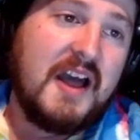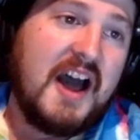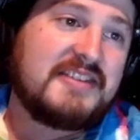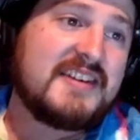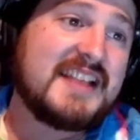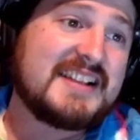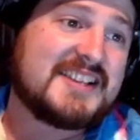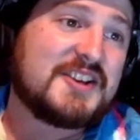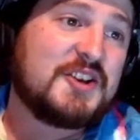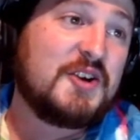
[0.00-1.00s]
I think that's
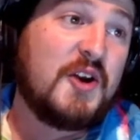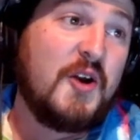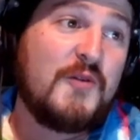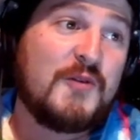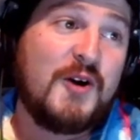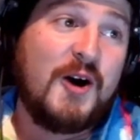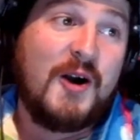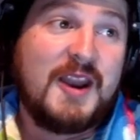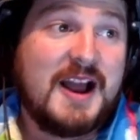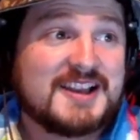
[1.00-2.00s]
a good overall,
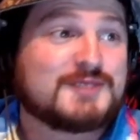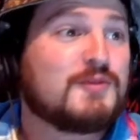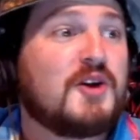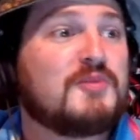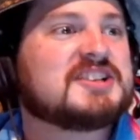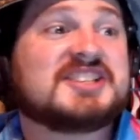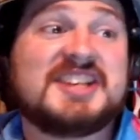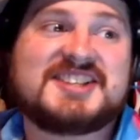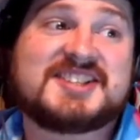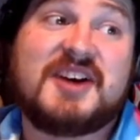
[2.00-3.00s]
and I guess we'll go with
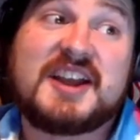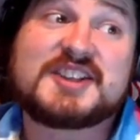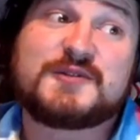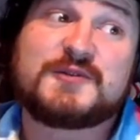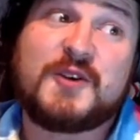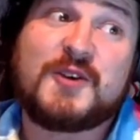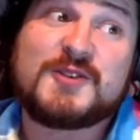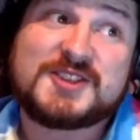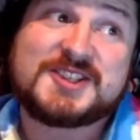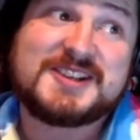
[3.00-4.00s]
dislikes
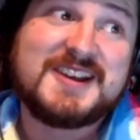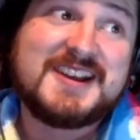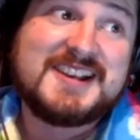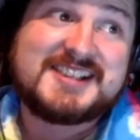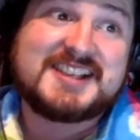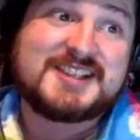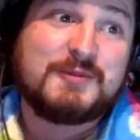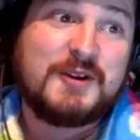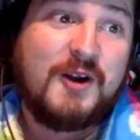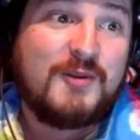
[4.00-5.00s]
first, since
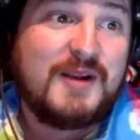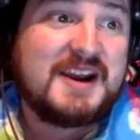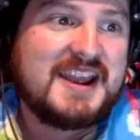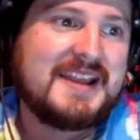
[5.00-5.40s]
we're already